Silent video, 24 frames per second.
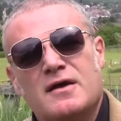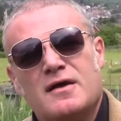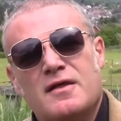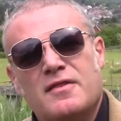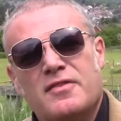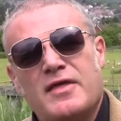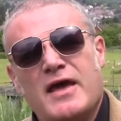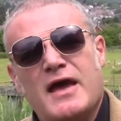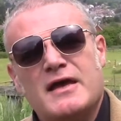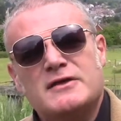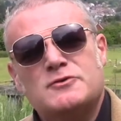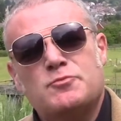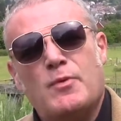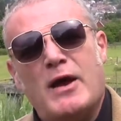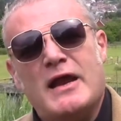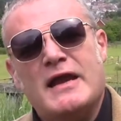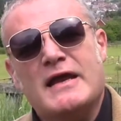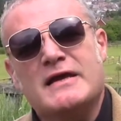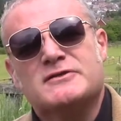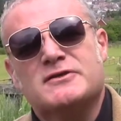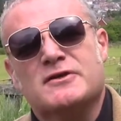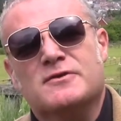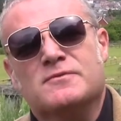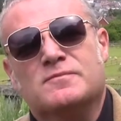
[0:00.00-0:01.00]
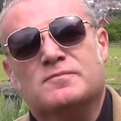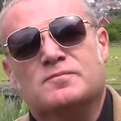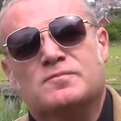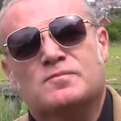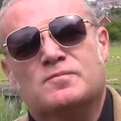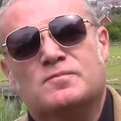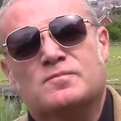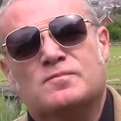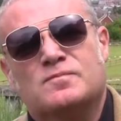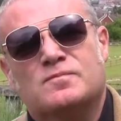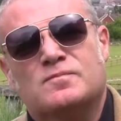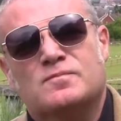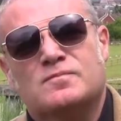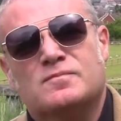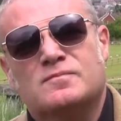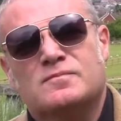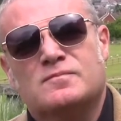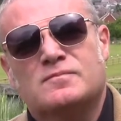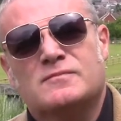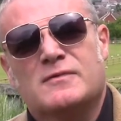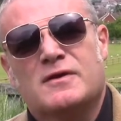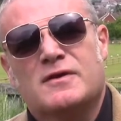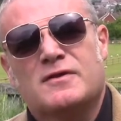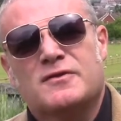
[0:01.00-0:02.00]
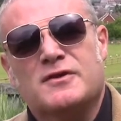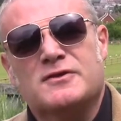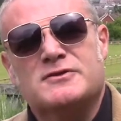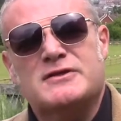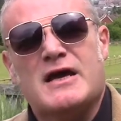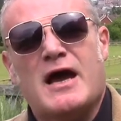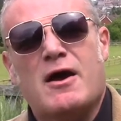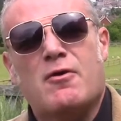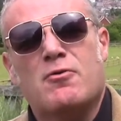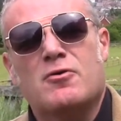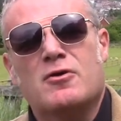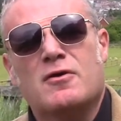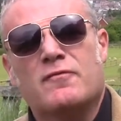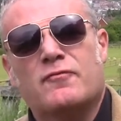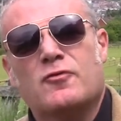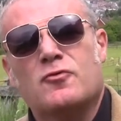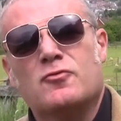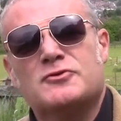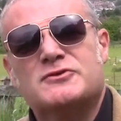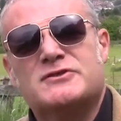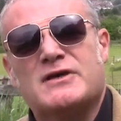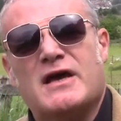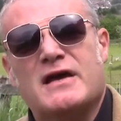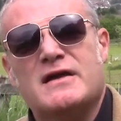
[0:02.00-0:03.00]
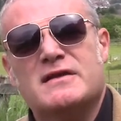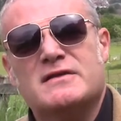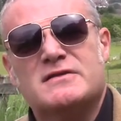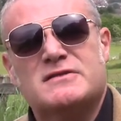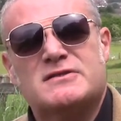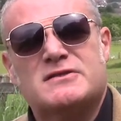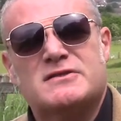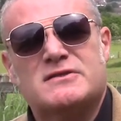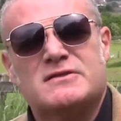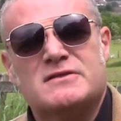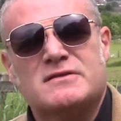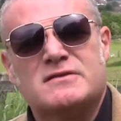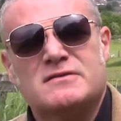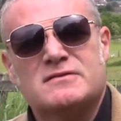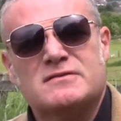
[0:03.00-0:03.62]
there's Wellington. The Tower of All Saints,